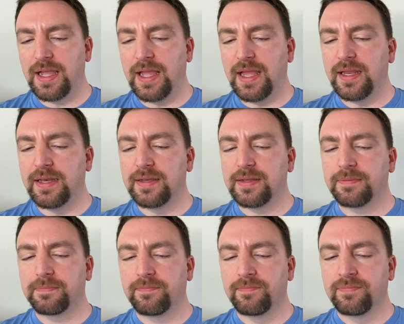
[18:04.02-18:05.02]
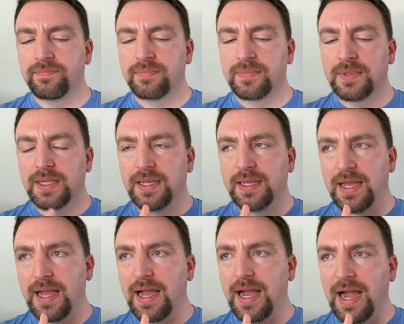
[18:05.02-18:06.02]
And
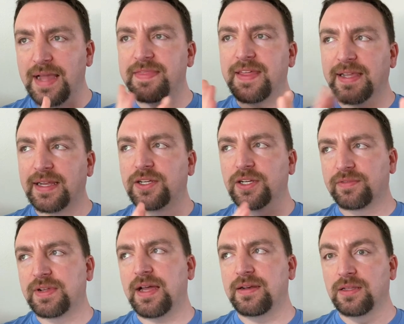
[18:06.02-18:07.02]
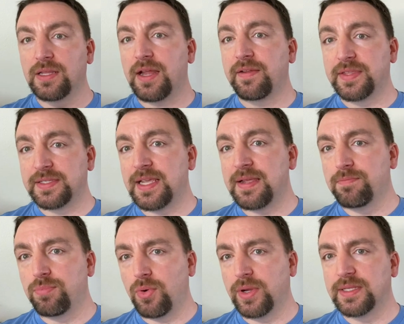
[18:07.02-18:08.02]
I think it could have gotten a lot of the same
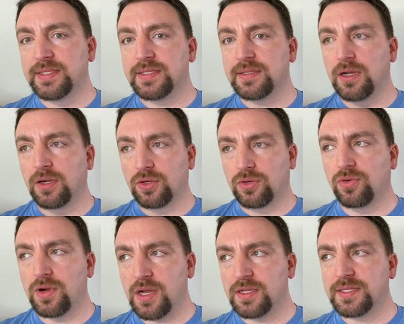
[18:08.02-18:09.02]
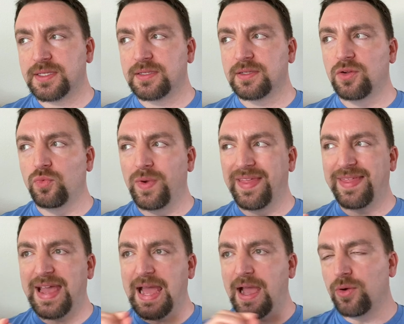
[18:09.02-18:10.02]
points across
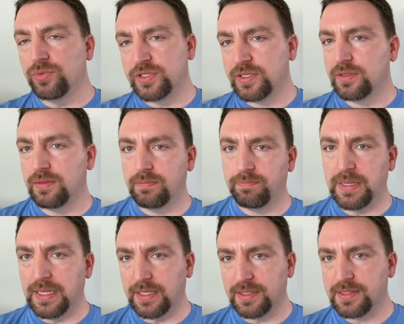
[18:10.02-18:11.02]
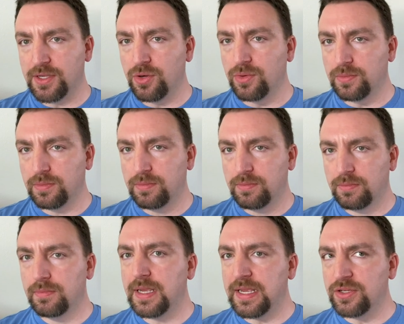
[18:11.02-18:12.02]
without being so
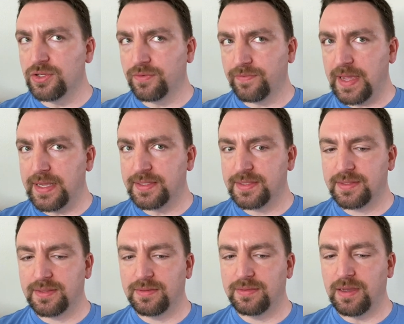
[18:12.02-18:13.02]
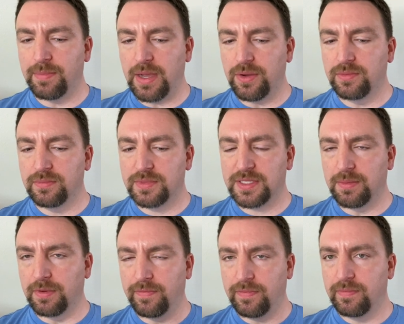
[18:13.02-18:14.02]
in your face about some
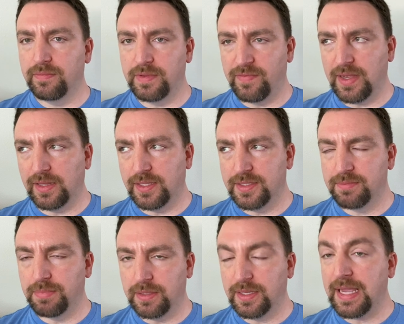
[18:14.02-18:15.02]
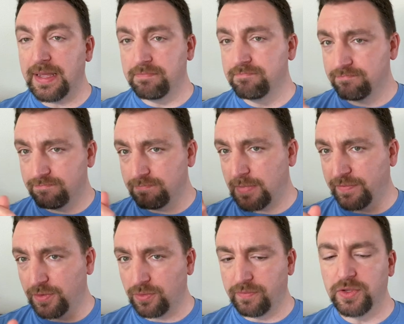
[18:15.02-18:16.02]
of the violence. But again, my
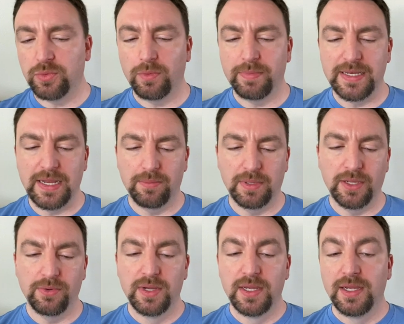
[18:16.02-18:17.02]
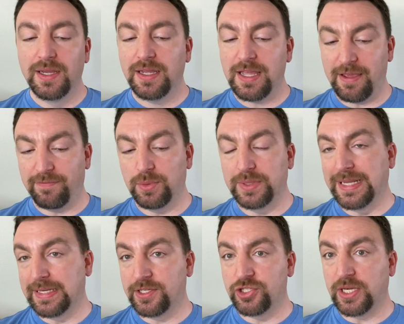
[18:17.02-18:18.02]
full review will be down below if you would
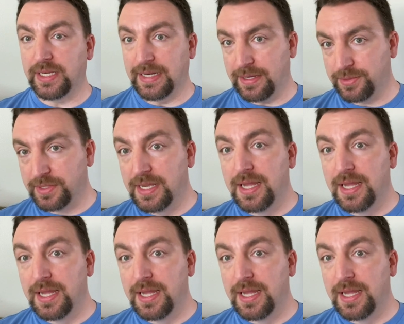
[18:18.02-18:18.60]
like to check it out